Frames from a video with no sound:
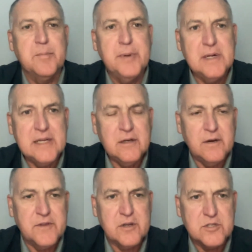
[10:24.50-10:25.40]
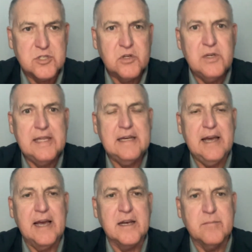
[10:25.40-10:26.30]
building of the Kusile
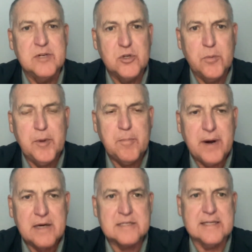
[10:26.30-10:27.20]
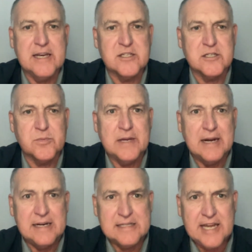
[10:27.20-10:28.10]
and Medupi power stations, when
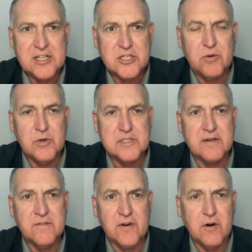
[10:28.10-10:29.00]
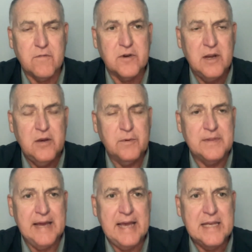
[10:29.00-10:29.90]
Hitachi was involved, when
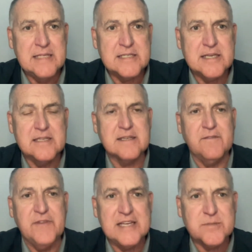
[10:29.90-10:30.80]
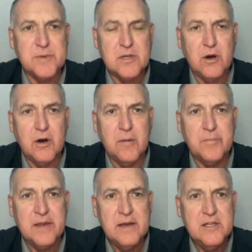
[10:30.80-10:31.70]
the ANC's investment arm,
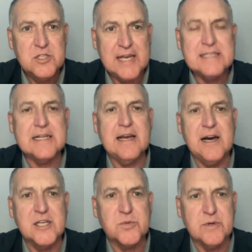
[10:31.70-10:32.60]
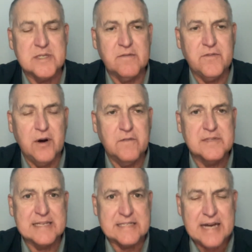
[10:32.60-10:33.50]
Chancellor House, was involved,
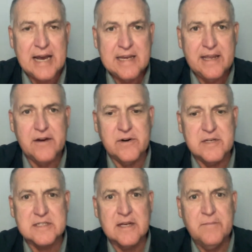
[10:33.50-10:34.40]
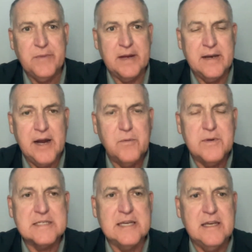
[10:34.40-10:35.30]
design errors. And now we
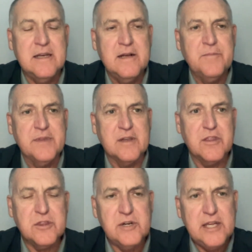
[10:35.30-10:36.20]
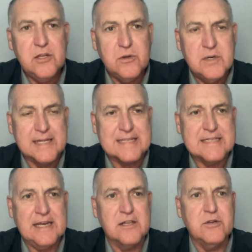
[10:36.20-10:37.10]
see that 3 units
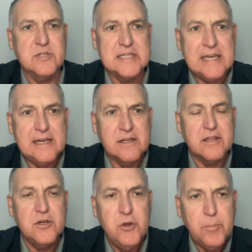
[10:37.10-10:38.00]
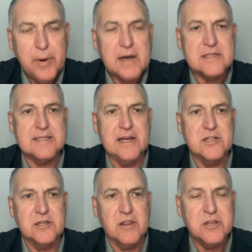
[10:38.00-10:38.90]
at Kusile, the new power
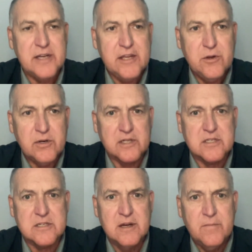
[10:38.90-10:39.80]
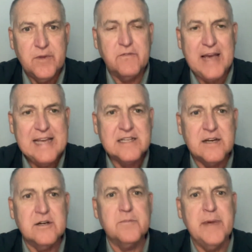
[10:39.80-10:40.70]
station, 3 units of
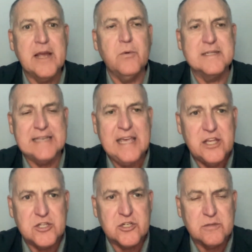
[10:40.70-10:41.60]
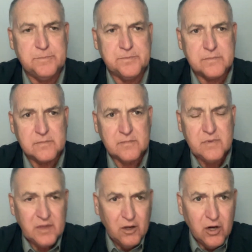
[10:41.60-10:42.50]
800 megawatts each,
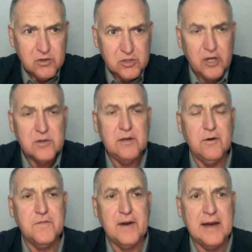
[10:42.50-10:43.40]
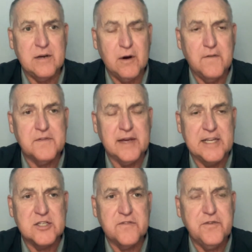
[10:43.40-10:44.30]
are totally offline after
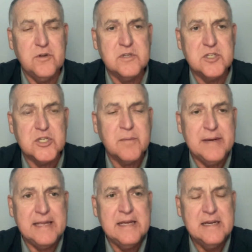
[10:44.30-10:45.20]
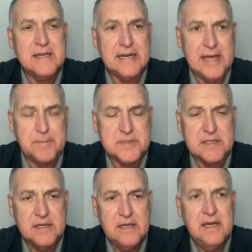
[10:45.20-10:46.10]
a flute chimney collapsed.
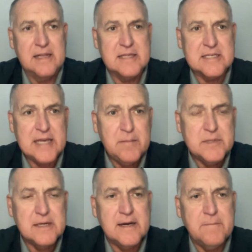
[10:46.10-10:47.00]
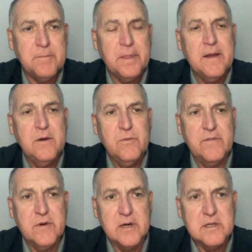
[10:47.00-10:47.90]
At the same time,
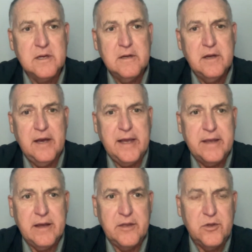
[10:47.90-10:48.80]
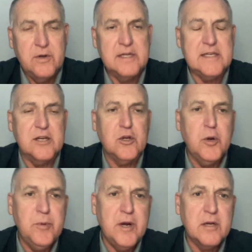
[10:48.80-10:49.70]
we've got a unit at
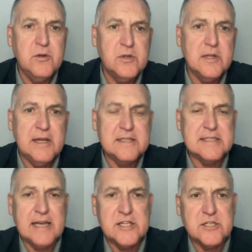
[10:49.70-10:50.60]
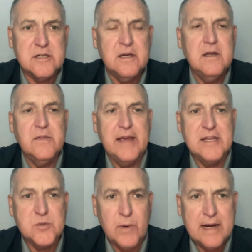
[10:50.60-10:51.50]
Koeberg Nuclear Station that
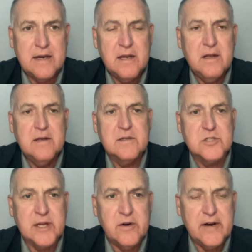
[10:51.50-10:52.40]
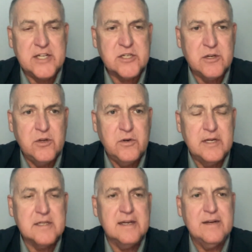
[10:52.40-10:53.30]
is 1 generation
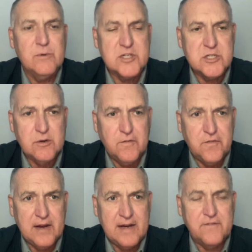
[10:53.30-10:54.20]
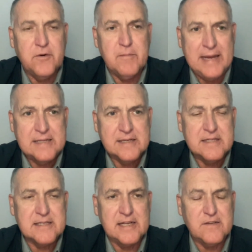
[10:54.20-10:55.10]
unit, which is offline for
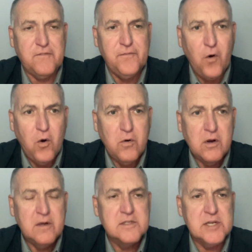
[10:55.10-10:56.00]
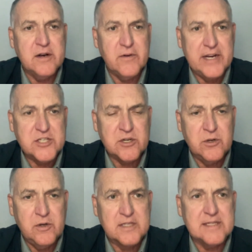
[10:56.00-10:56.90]
maintenance. That's 4 generation
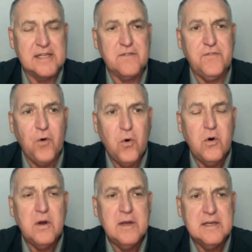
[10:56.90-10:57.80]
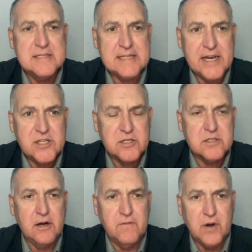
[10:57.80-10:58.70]
units. That's 4
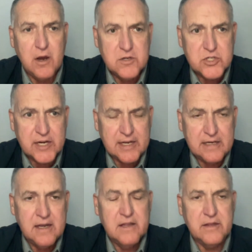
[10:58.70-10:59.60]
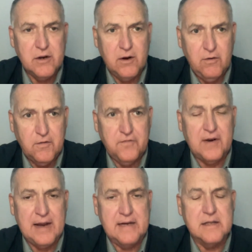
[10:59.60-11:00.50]
stages of load shedding that are
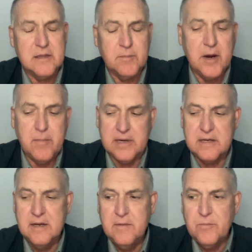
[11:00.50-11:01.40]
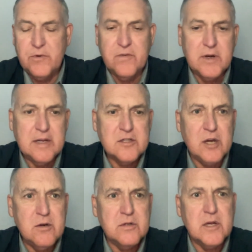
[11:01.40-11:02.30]
offline at the moment. We've got a
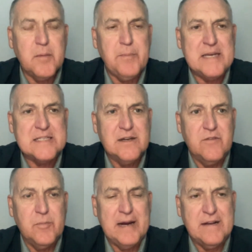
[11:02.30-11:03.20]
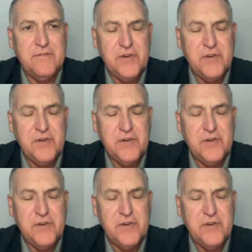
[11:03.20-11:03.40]
total capacity of about